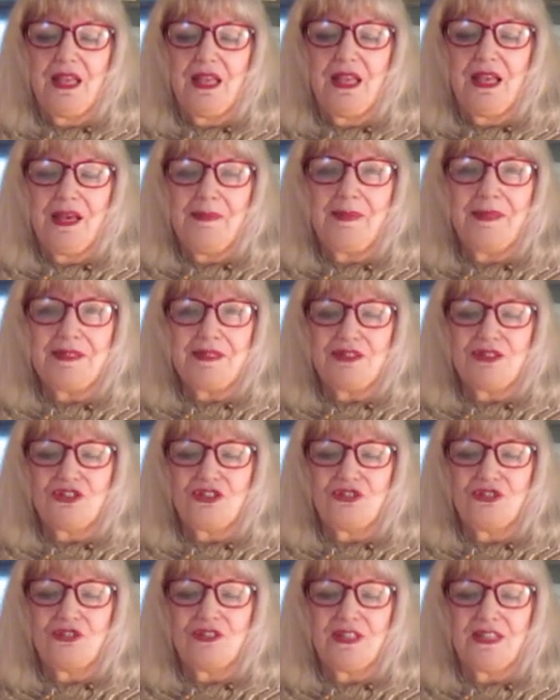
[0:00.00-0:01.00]
I'm not so
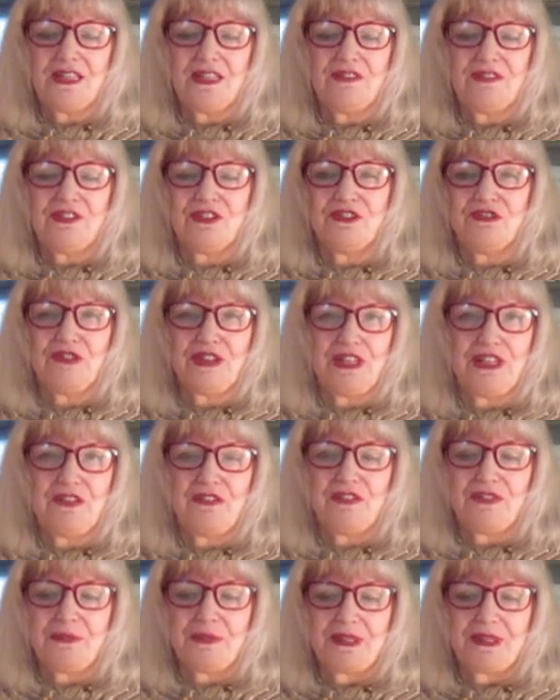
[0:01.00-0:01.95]
sure that I ever did a reading from